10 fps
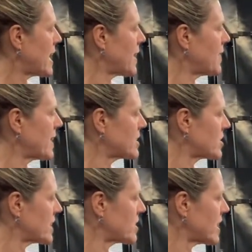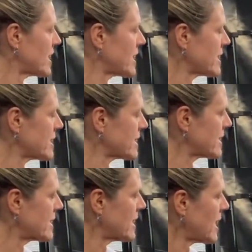And then change
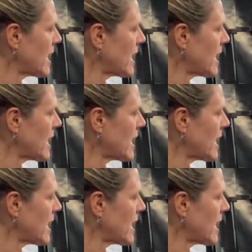hands,